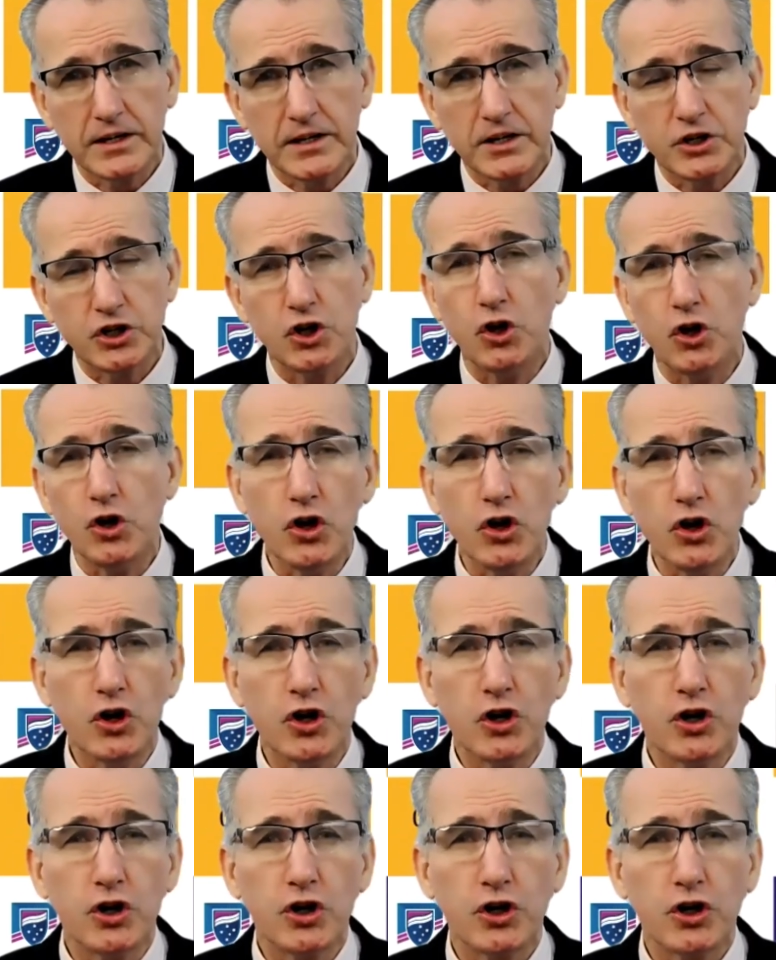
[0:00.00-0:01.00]
your
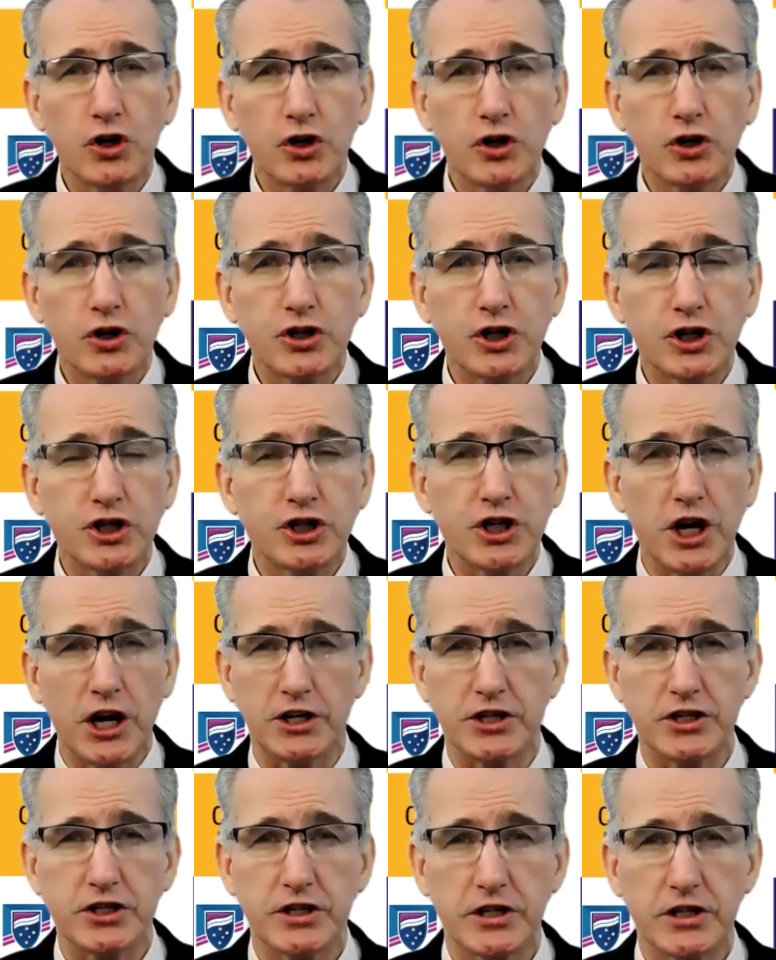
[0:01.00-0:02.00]

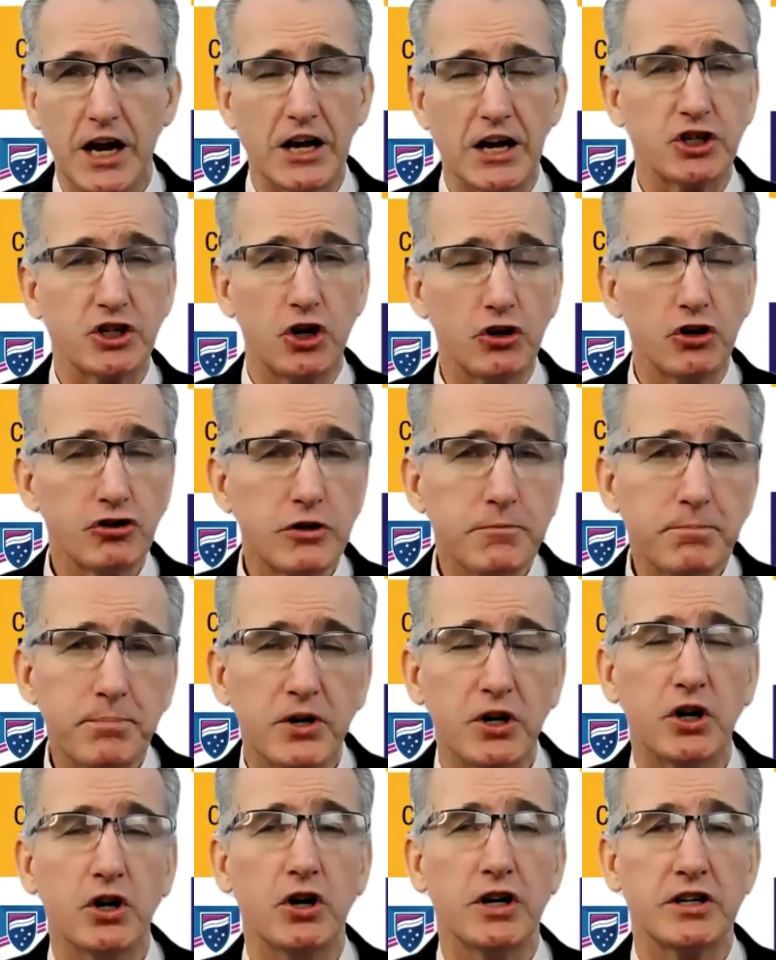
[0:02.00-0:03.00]
success as an
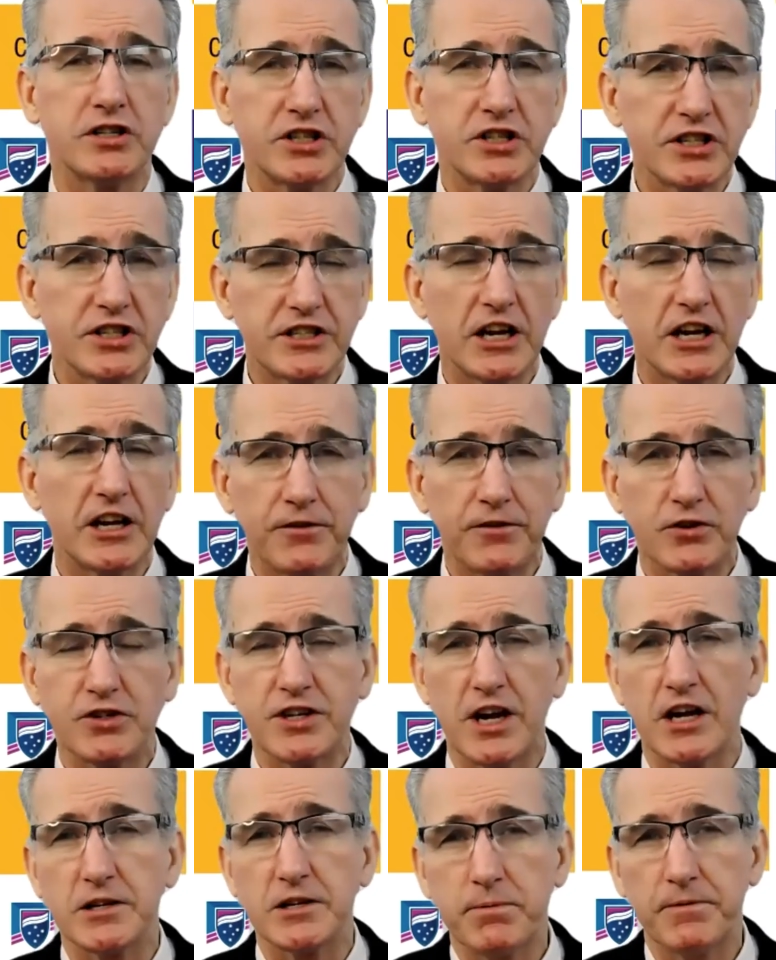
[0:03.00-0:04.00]
entrepreneur and a successful
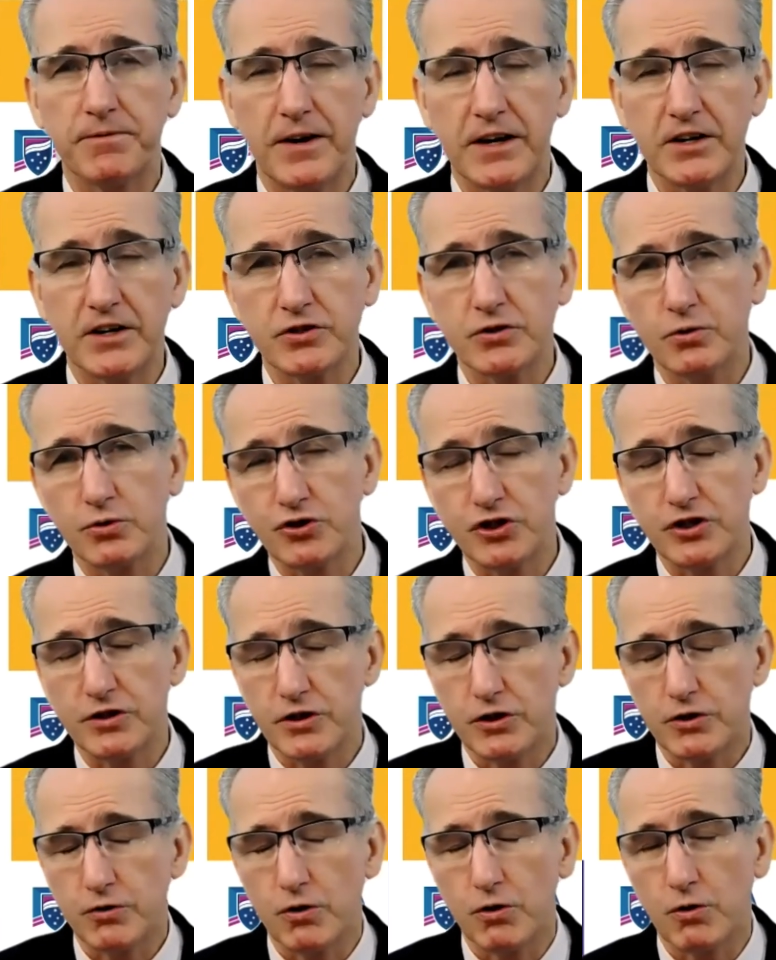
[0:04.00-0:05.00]
sales professional
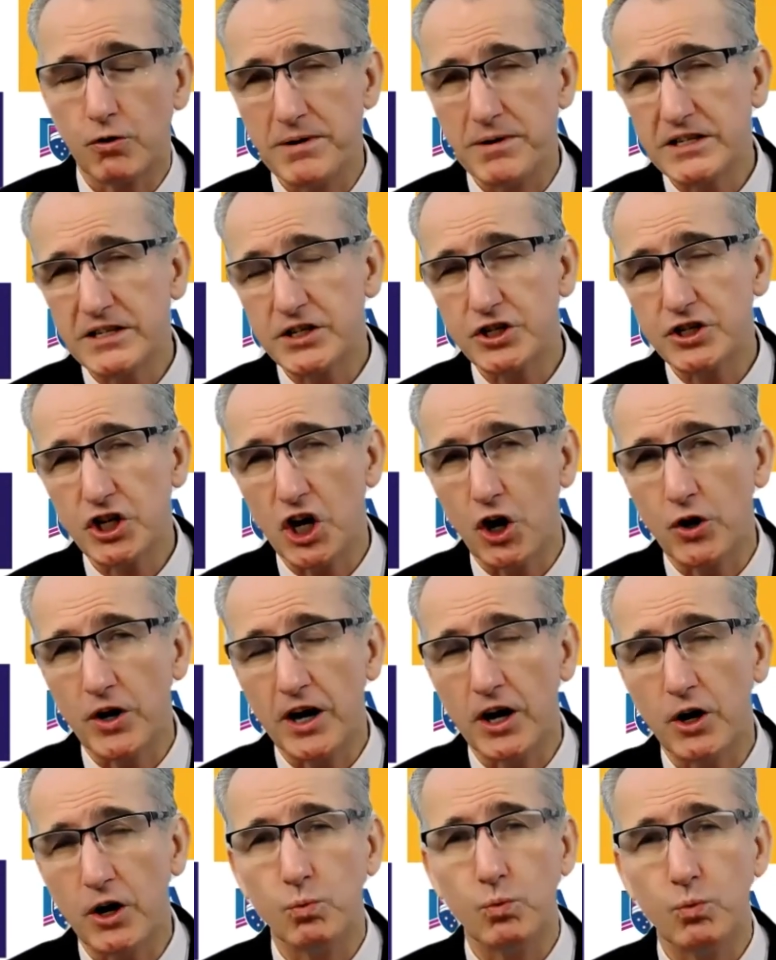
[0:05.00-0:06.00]
or business
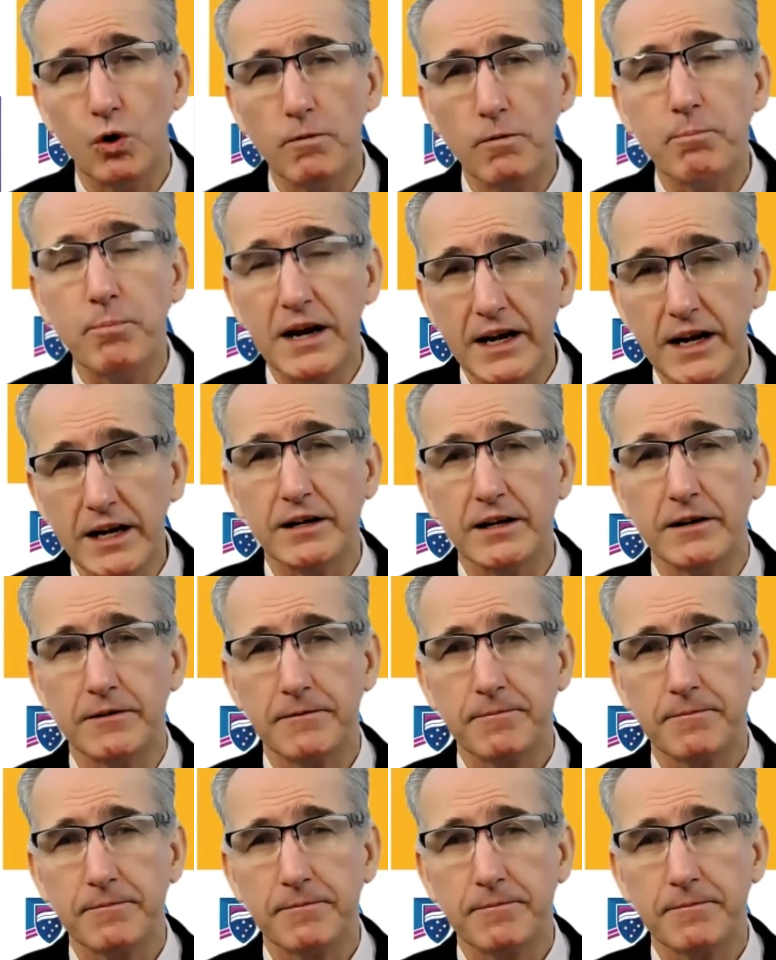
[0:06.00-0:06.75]
owner will be